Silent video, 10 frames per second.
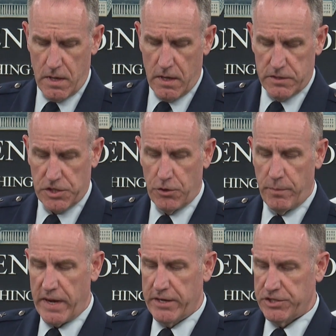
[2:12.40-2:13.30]
So
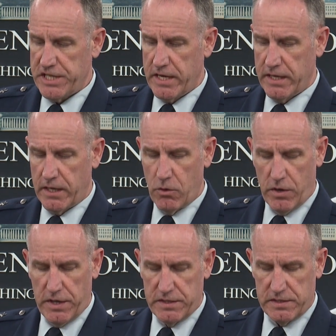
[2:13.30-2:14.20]
my understanding,
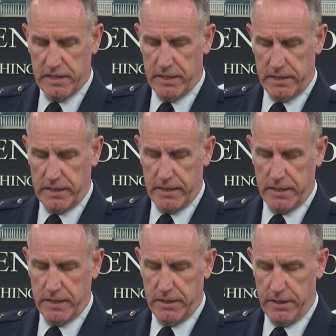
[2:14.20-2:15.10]
Oren, is that,
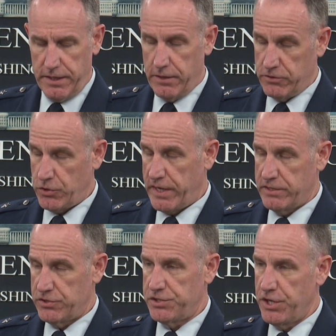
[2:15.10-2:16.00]
the short
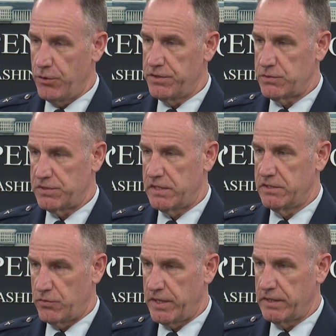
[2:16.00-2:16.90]
answer is no, this was an
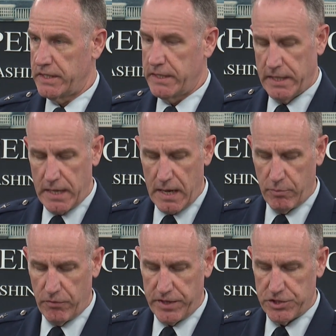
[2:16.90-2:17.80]
Israeli
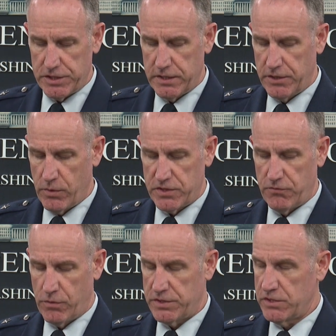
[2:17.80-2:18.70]
operation. U.S.
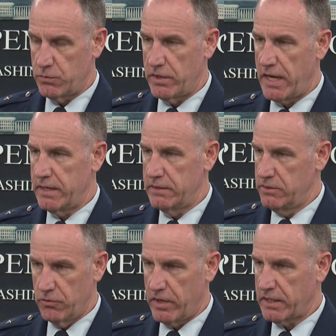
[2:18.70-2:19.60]
forces were not
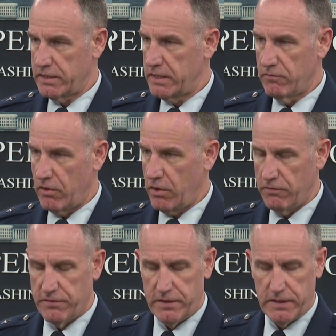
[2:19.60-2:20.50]
directly
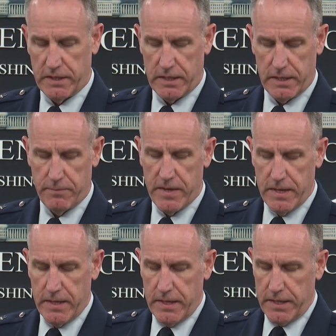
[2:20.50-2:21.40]
involved.
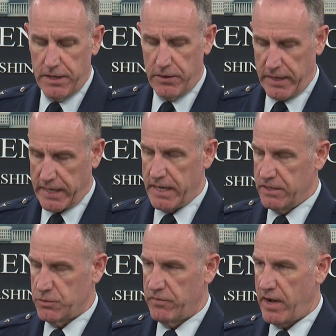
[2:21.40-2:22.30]
Again,
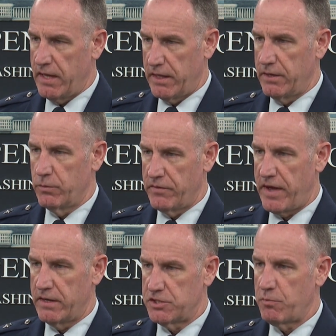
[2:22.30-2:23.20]
as we've highlighted, we've
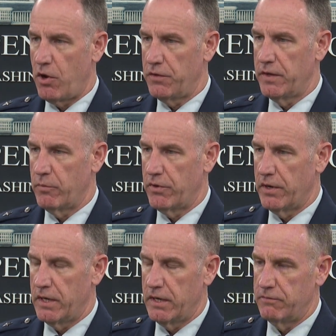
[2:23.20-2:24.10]
had a small number
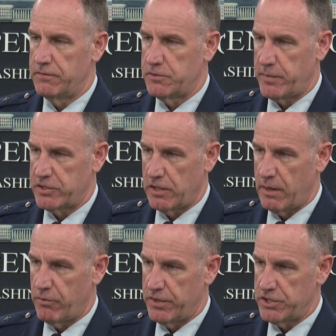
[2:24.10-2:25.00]
of special
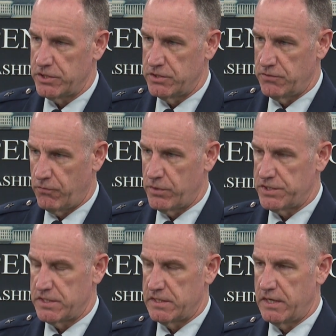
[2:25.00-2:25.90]
operations
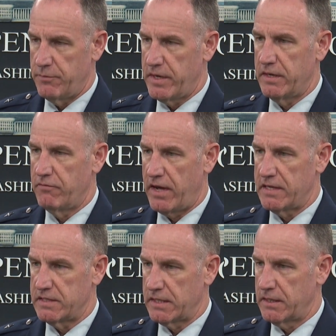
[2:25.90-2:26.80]
forces that have been
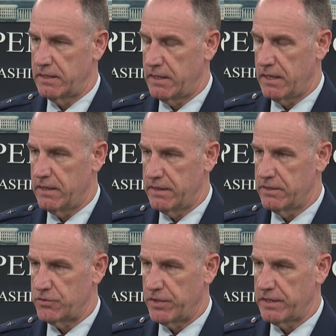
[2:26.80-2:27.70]
advising the
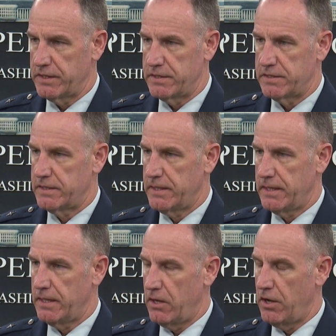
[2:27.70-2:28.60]
Israelis
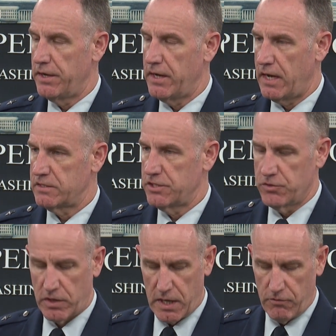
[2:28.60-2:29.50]
on hostage
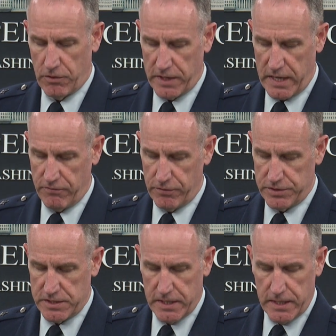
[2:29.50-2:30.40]
recovery
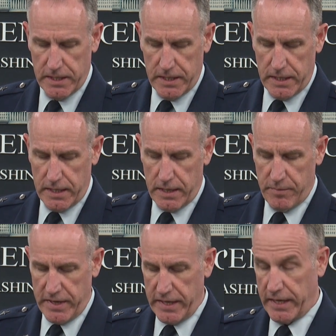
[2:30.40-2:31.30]
efforts.
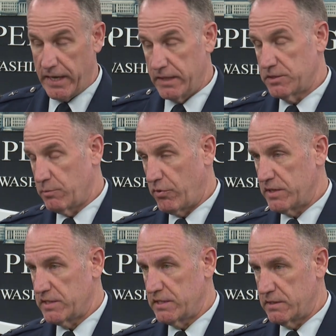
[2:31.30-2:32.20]
And again, as the
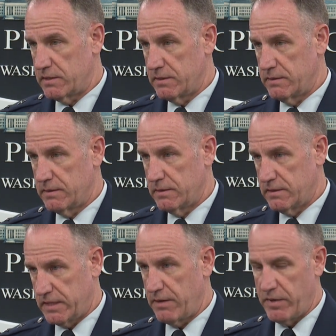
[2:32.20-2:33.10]
President's
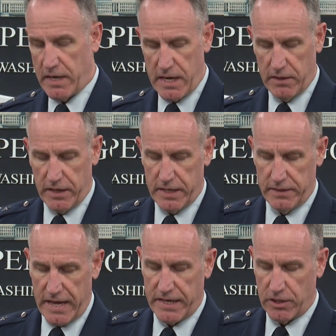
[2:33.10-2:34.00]
statement highlighted,
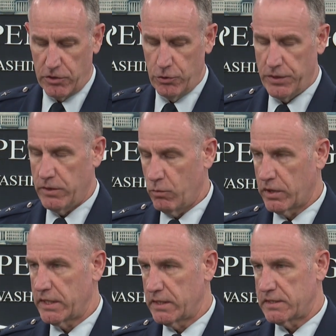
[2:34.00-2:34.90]
that included
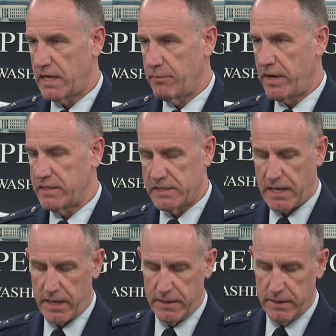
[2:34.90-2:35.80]
working side by
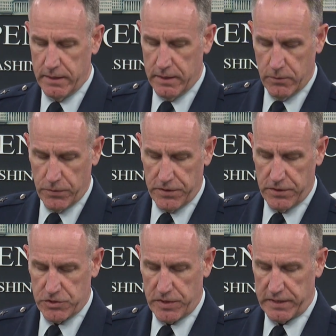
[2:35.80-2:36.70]
side with their
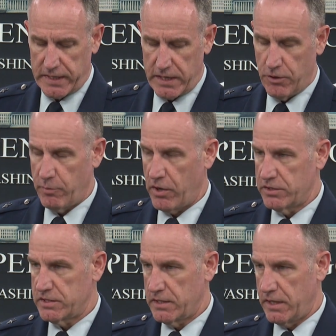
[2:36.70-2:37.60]
Israeli
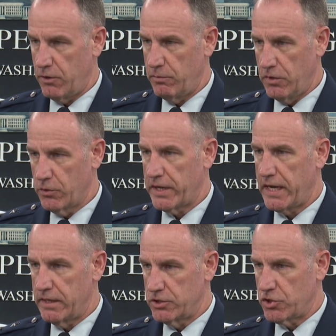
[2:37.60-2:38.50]
counterparts to help
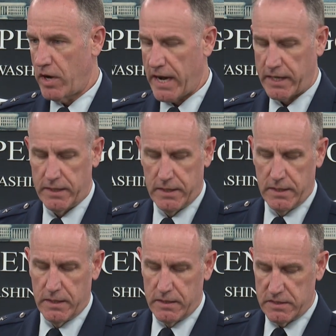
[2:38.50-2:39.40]
locate and track
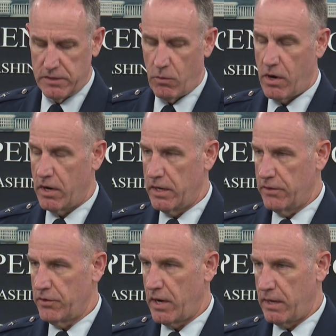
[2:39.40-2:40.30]
Sinwar and
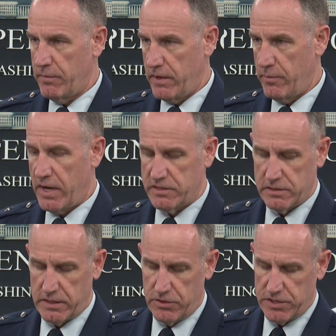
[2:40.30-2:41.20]
other Hamas
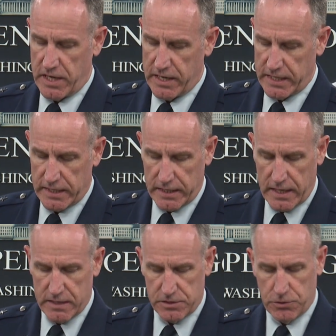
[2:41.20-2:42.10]
leaders hiding in
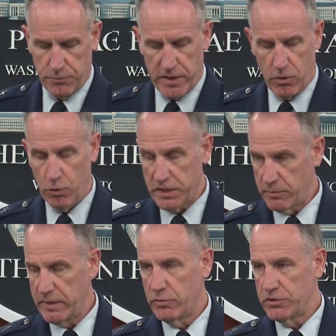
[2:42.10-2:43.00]
Gaza who've been holding
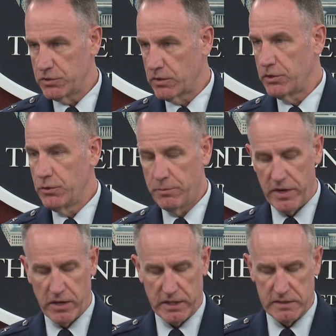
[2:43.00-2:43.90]
people, to include
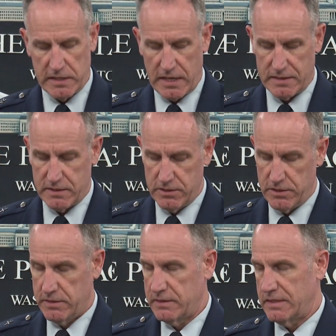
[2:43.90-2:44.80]
Americans,
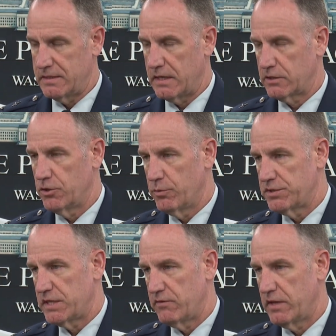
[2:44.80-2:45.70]
hostage since October
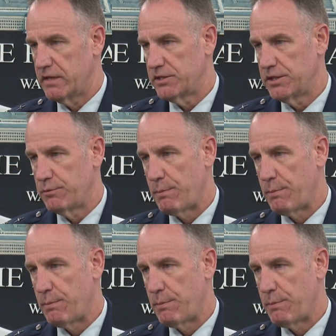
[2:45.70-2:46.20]
7 last year.